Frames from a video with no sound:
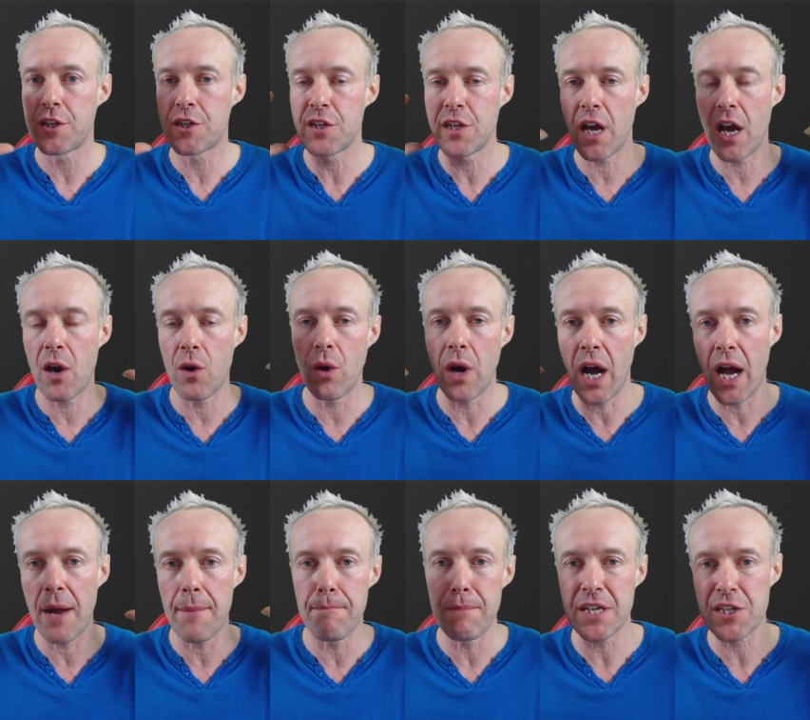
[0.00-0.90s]
there's
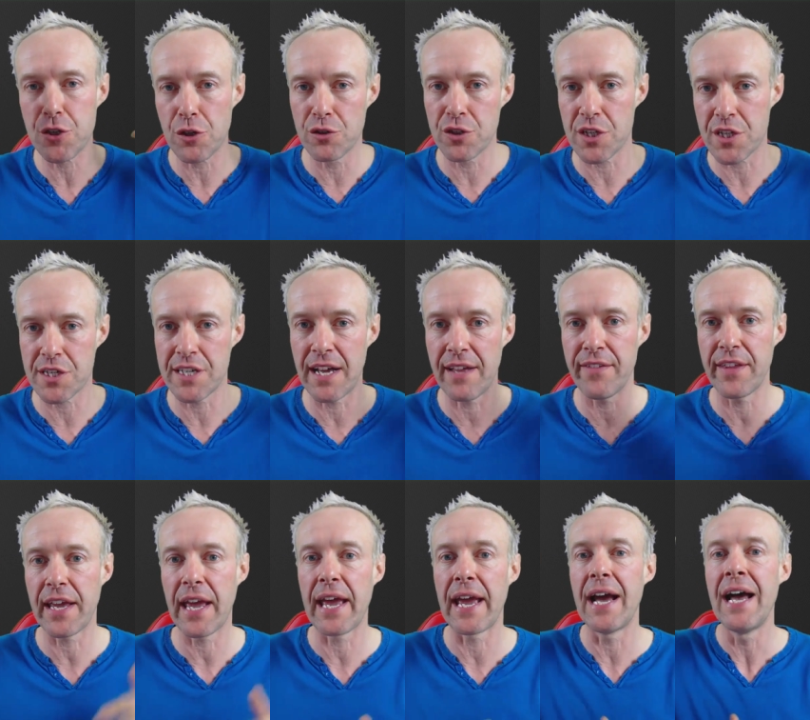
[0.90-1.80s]
no uh,
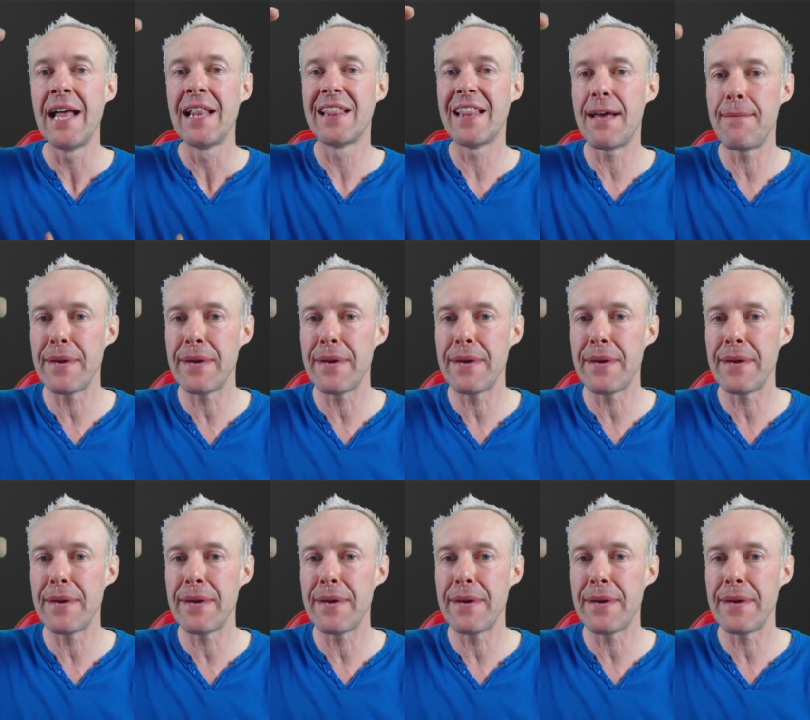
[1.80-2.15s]
misunderstanding here,